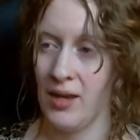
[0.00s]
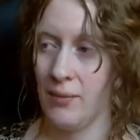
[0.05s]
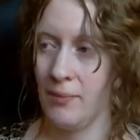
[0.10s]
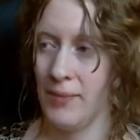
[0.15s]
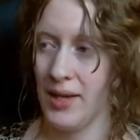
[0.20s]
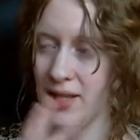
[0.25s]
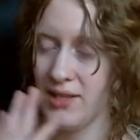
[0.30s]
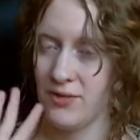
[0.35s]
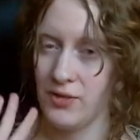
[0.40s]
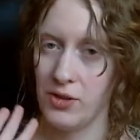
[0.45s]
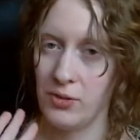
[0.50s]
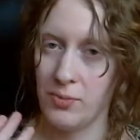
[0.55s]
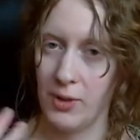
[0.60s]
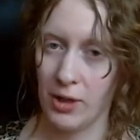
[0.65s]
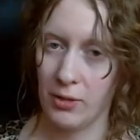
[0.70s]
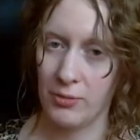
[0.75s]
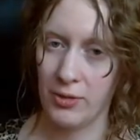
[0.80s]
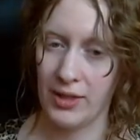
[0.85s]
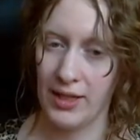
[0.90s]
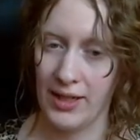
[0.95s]
Mansfield
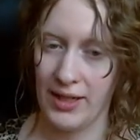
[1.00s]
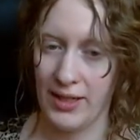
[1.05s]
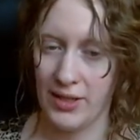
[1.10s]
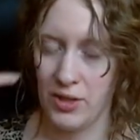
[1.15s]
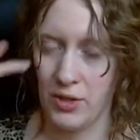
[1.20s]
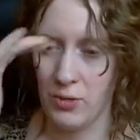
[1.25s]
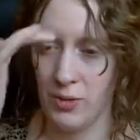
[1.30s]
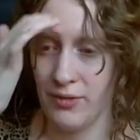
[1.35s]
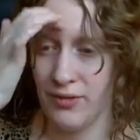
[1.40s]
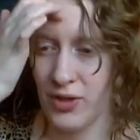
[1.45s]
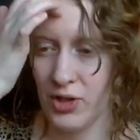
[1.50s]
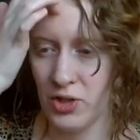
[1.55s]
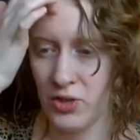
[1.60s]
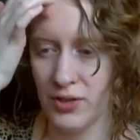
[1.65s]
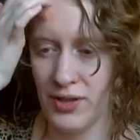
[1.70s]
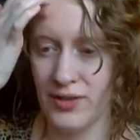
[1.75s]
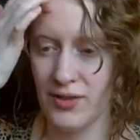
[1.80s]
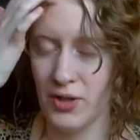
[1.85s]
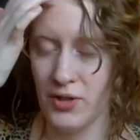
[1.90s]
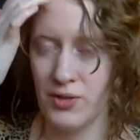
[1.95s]
Park we'll get into
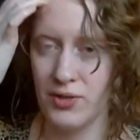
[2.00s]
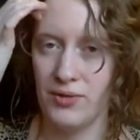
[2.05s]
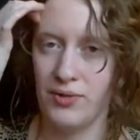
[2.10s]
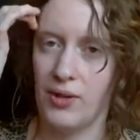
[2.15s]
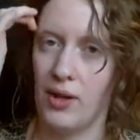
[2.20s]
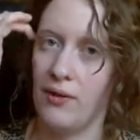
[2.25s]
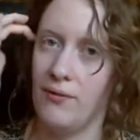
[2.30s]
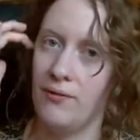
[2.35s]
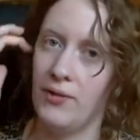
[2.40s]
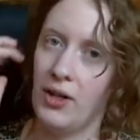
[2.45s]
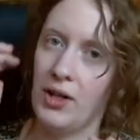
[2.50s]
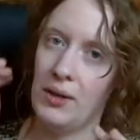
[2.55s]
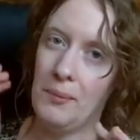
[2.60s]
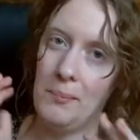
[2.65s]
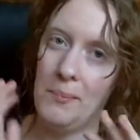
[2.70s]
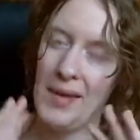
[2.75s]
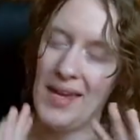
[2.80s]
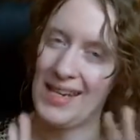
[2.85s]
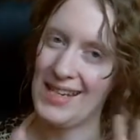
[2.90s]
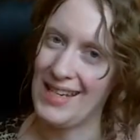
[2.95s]
eventually. There's not very
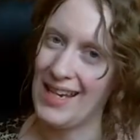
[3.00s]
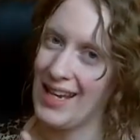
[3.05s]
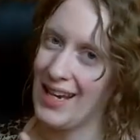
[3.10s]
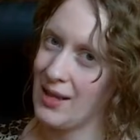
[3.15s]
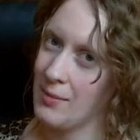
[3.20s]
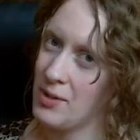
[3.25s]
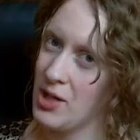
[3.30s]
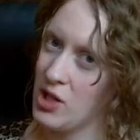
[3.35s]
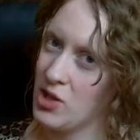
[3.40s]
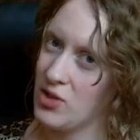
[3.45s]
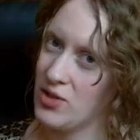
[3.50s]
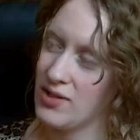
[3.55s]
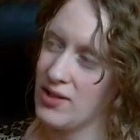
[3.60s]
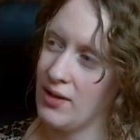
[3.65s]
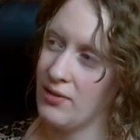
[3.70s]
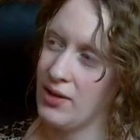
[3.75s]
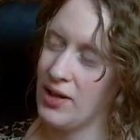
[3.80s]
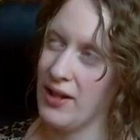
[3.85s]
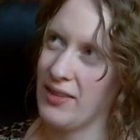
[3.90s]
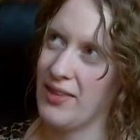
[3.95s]
many adaptations
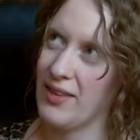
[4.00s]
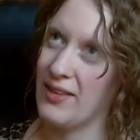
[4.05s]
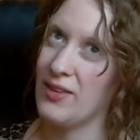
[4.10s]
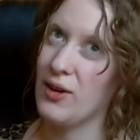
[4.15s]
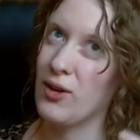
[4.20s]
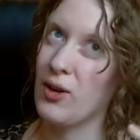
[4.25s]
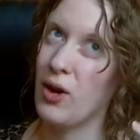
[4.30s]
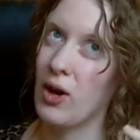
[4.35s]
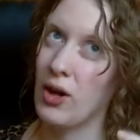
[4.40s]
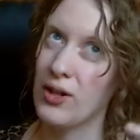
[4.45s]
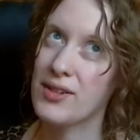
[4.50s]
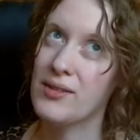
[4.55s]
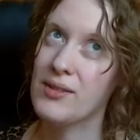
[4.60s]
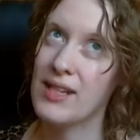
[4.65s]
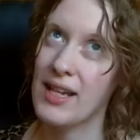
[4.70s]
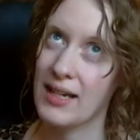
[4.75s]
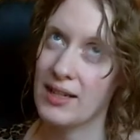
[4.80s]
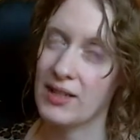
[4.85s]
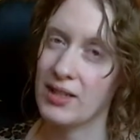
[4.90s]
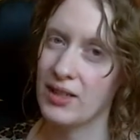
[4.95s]
of it. I think there are
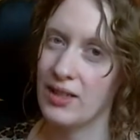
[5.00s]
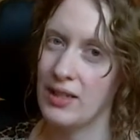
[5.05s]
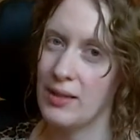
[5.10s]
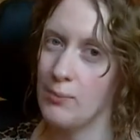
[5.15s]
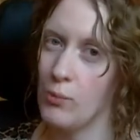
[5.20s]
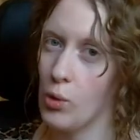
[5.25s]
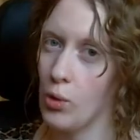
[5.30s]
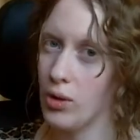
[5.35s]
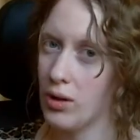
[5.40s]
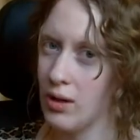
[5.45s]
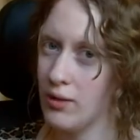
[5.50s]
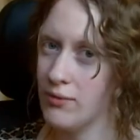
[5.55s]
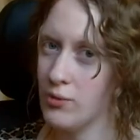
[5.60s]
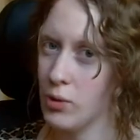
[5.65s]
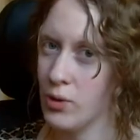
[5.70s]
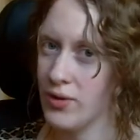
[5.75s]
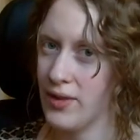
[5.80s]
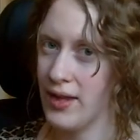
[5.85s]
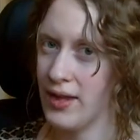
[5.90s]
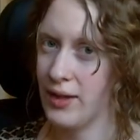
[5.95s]
technically more of
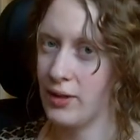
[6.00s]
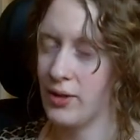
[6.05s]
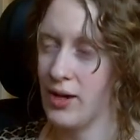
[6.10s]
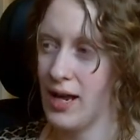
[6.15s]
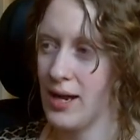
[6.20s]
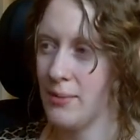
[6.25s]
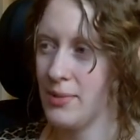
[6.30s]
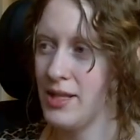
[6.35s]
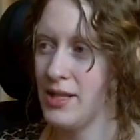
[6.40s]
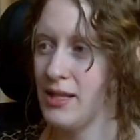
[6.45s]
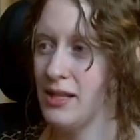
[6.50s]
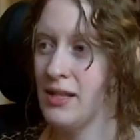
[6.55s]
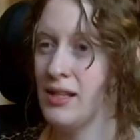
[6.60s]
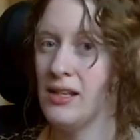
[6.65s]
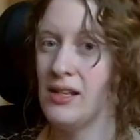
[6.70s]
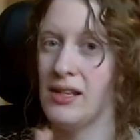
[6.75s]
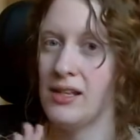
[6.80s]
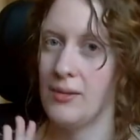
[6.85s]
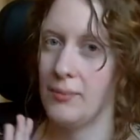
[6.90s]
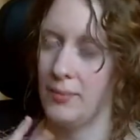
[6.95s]
Northanger Abbey,
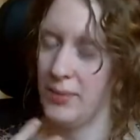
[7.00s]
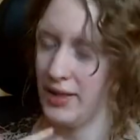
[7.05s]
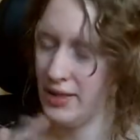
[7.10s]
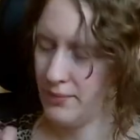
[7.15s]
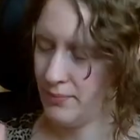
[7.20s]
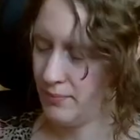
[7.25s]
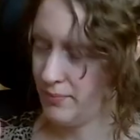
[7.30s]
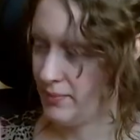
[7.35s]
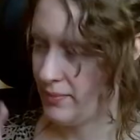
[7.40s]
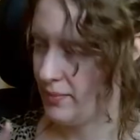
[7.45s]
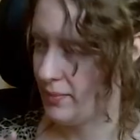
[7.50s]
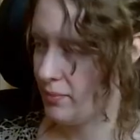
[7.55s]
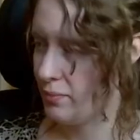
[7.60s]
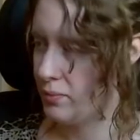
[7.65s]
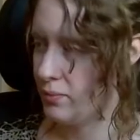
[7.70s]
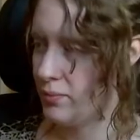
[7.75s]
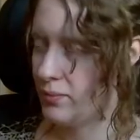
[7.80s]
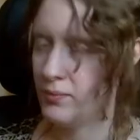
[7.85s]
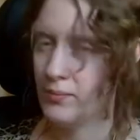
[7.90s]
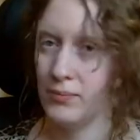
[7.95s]
but
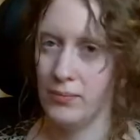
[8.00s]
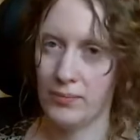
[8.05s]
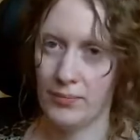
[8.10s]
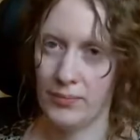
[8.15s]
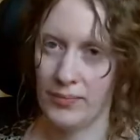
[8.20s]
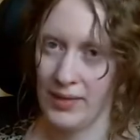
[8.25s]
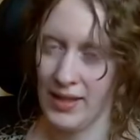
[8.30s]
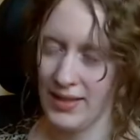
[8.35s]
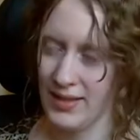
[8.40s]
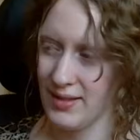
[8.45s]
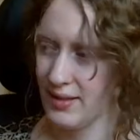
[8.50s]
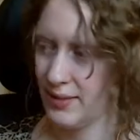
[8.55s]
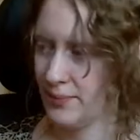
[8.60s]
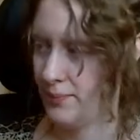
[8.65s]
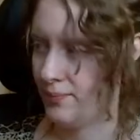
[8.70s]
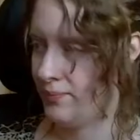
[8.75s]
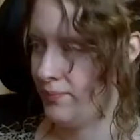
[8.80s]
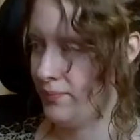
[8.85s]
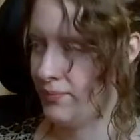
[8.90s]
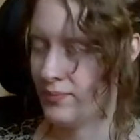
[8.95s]
that's a
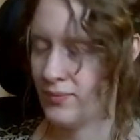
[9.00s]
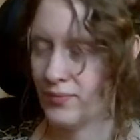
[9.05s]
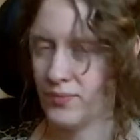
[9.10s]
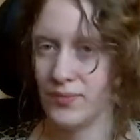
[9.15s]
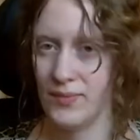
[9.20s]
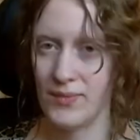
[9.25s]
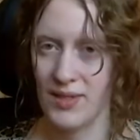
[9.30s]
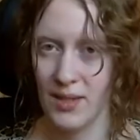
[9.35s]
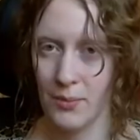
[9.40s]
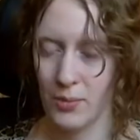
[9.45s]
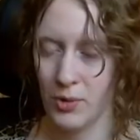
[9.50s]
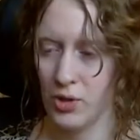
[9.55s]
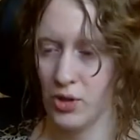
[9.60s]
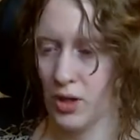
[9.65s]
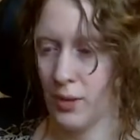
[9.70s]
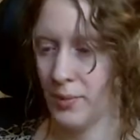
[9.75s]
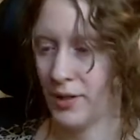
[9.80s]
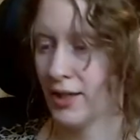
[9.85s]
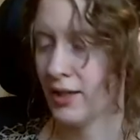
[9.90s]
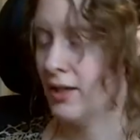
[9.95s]
separate
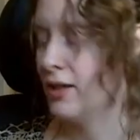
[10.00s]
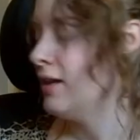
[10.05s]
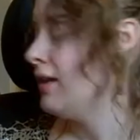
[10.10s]
topic.